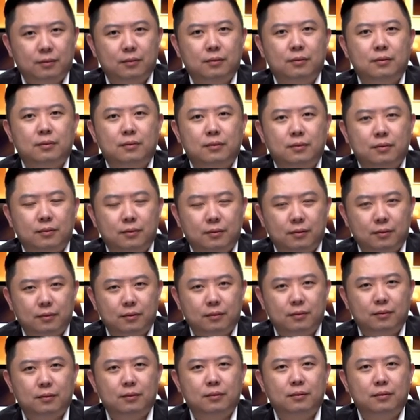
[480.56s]

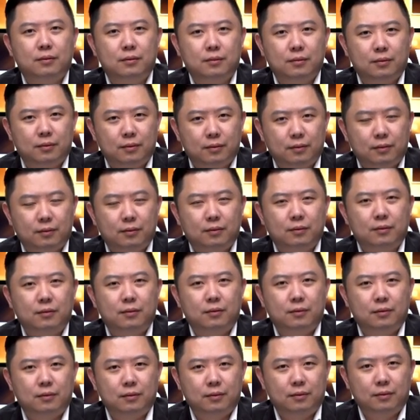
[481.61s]

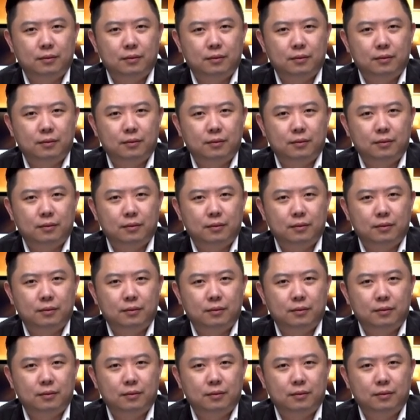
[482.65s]
No words are spoken by the person on screen.